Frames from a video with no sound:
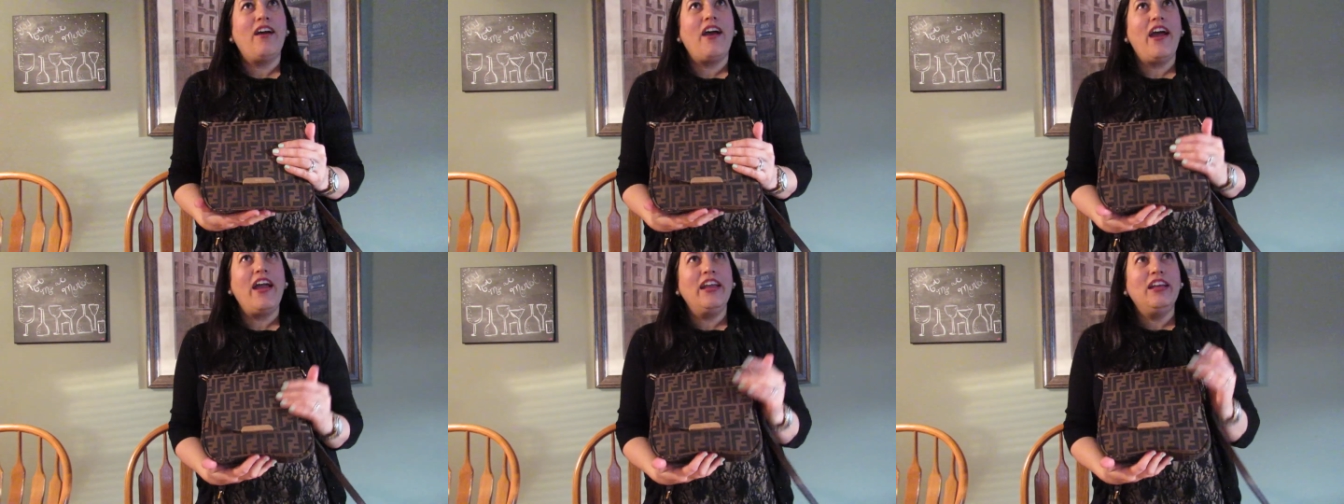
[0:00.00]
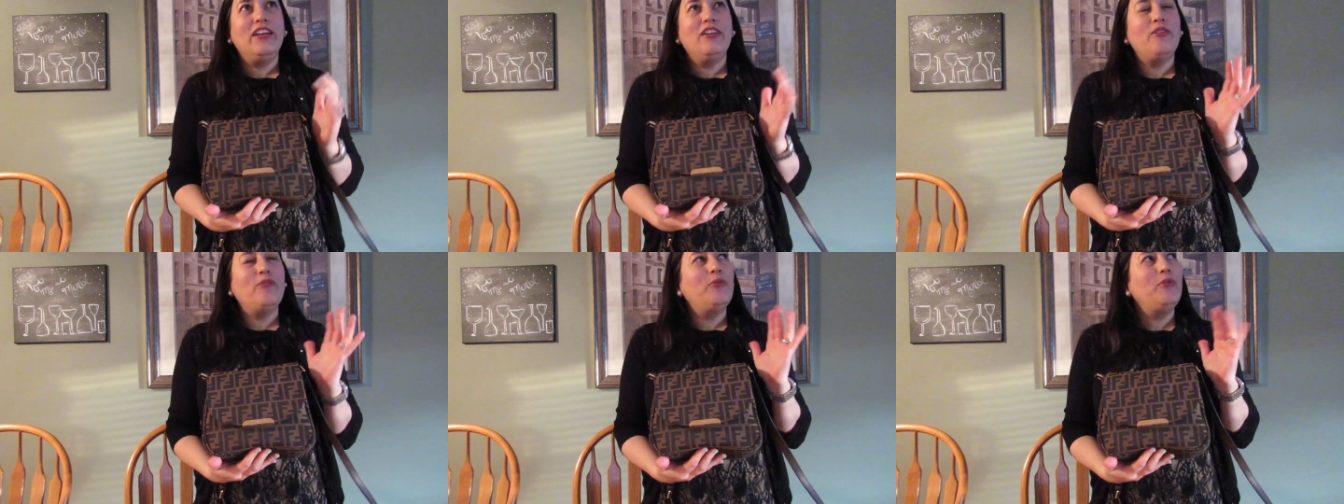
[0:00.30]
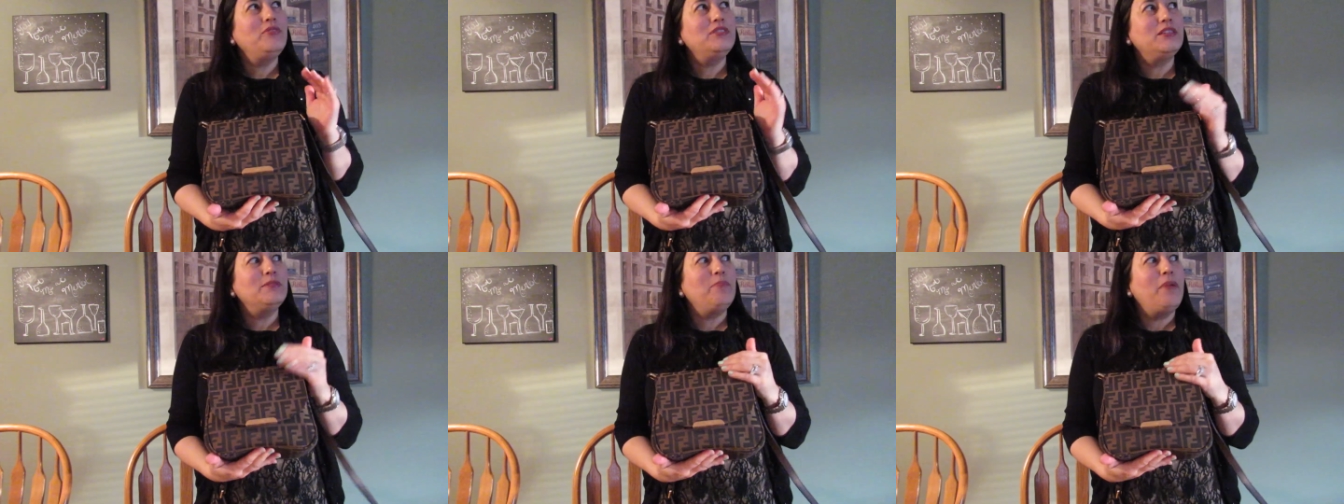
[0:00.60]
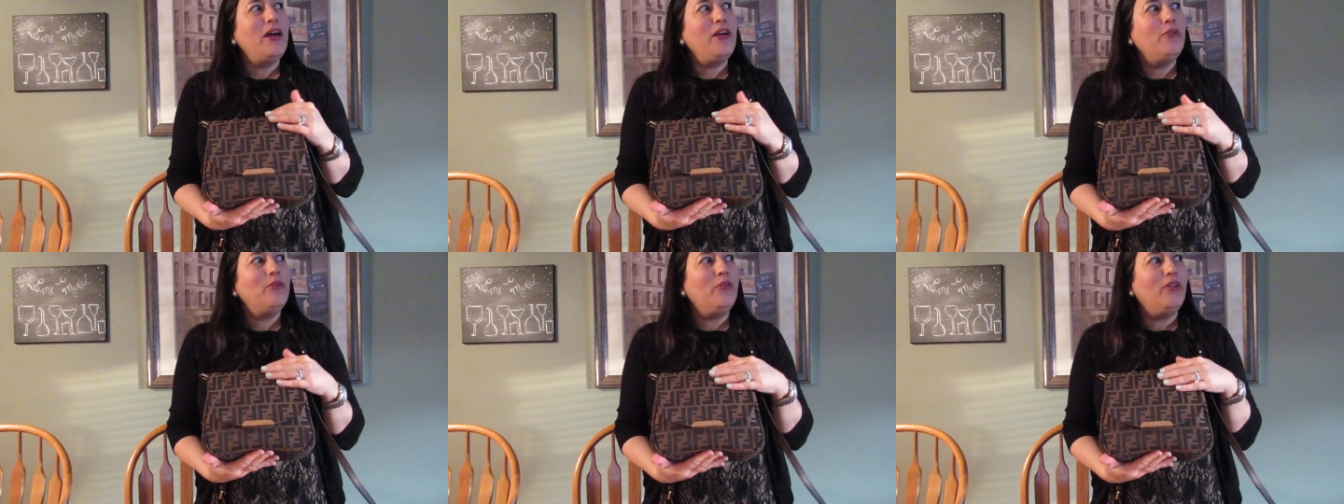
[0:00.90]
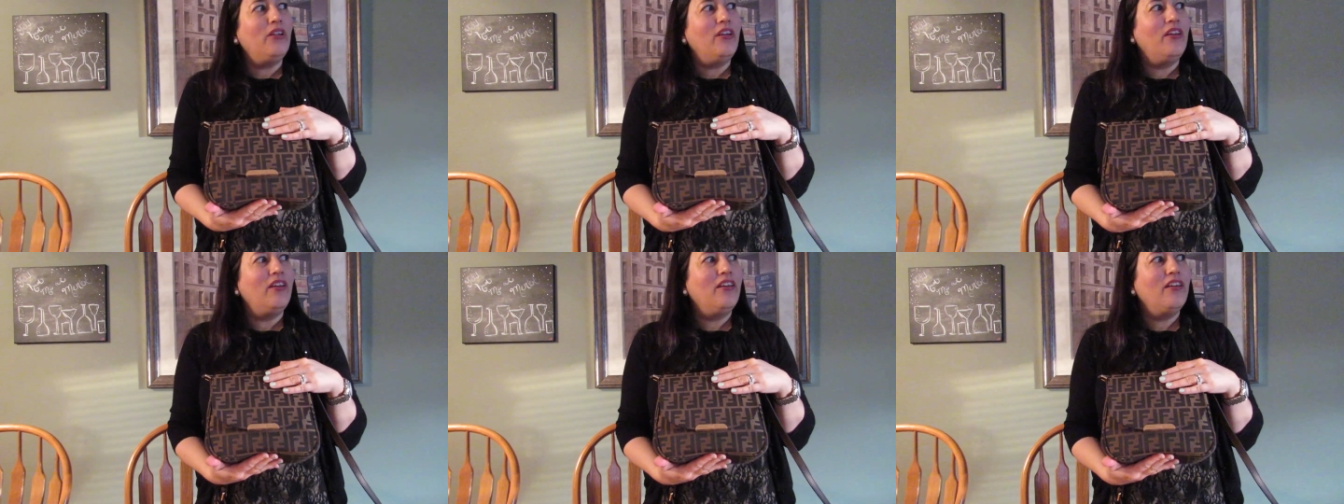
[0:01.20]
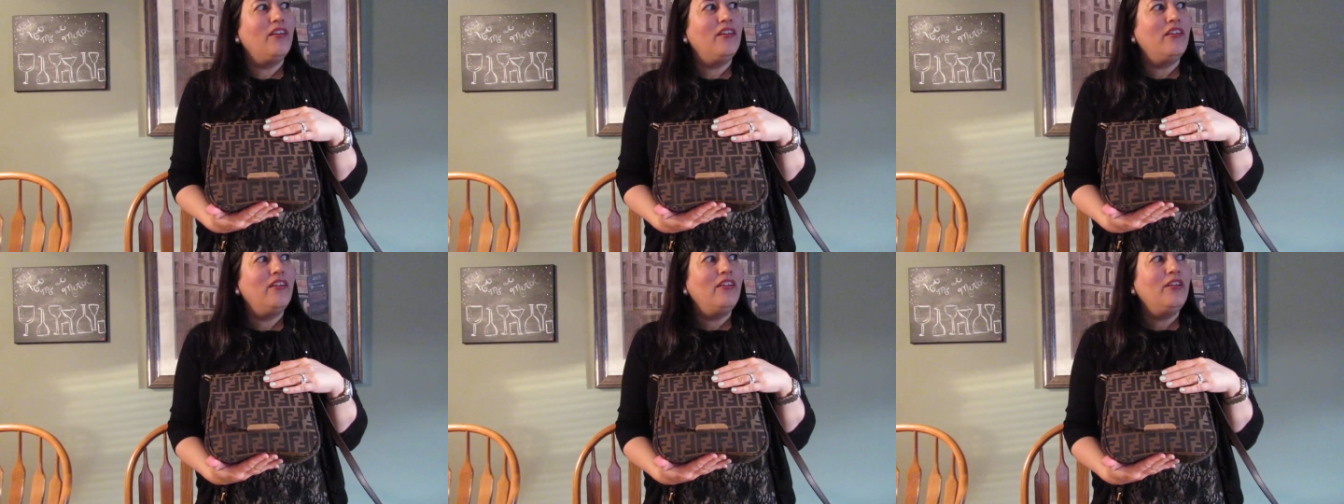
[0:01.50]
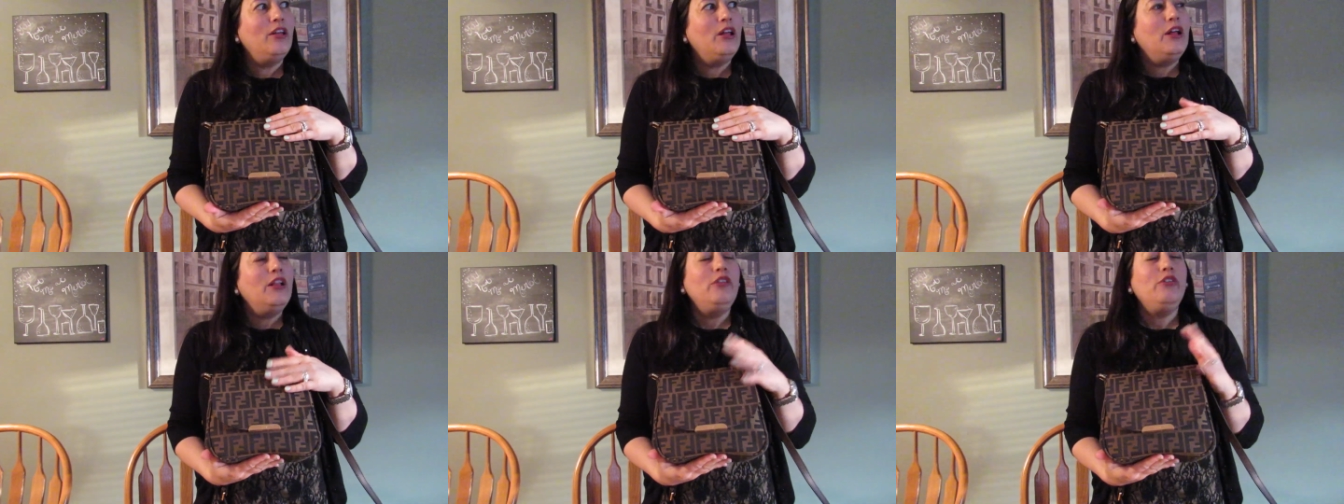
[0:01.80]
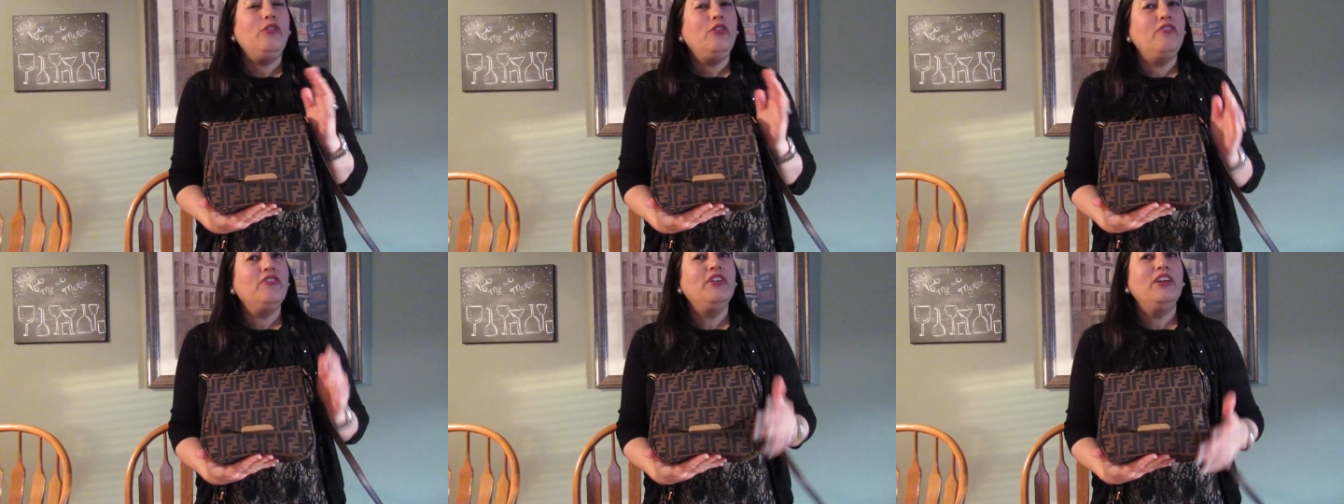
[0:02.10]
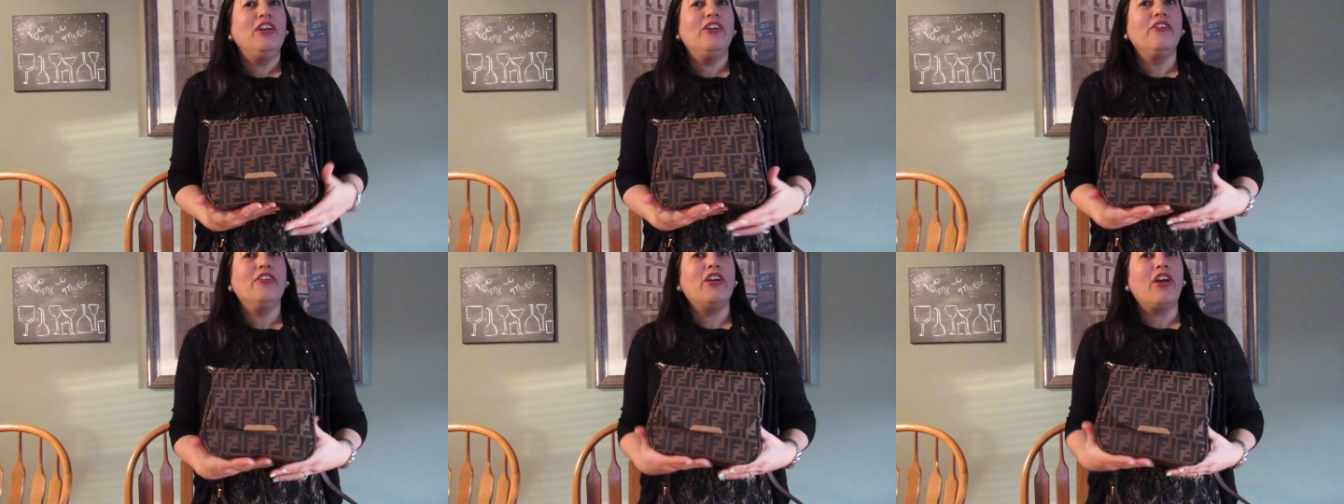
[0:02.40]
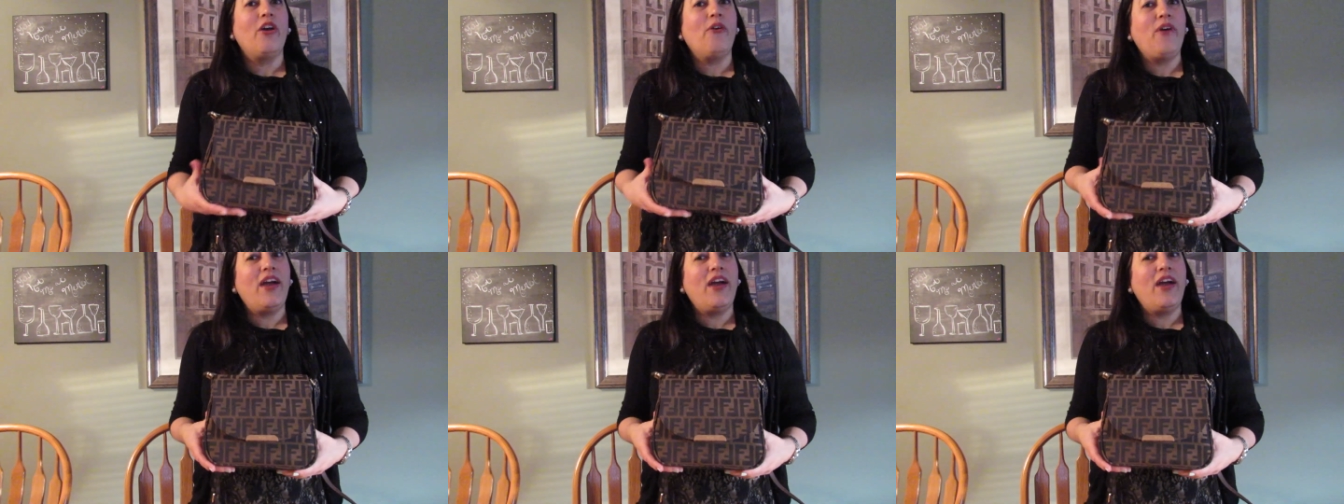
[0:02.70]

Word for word: I was about a little over a year ago,